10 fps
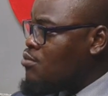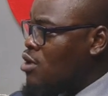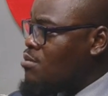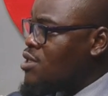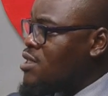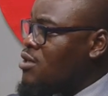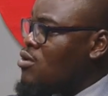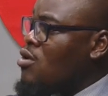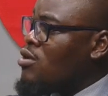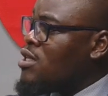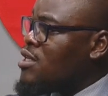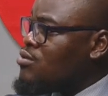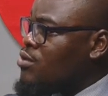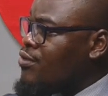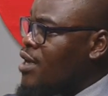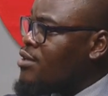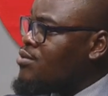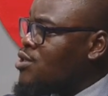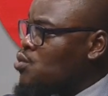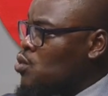promising on these
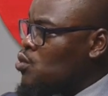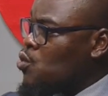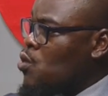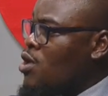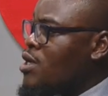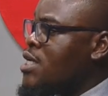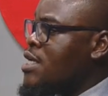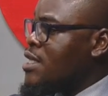refineries would work